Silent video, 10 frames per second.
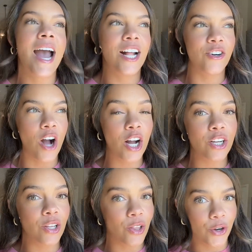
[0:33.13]
and you're not gonna
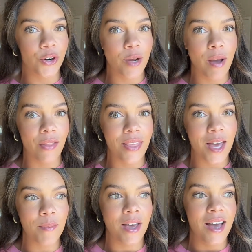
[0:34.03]
learn about
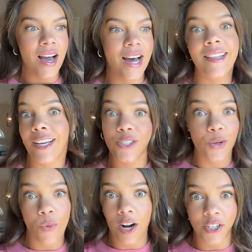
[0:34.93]
them unless you're
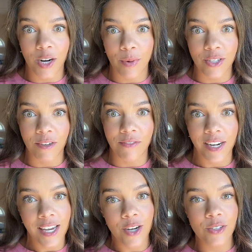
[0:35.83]
watching a bunch of
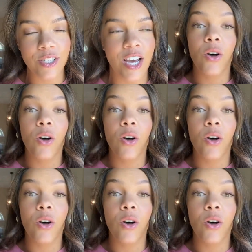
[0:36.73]
videos.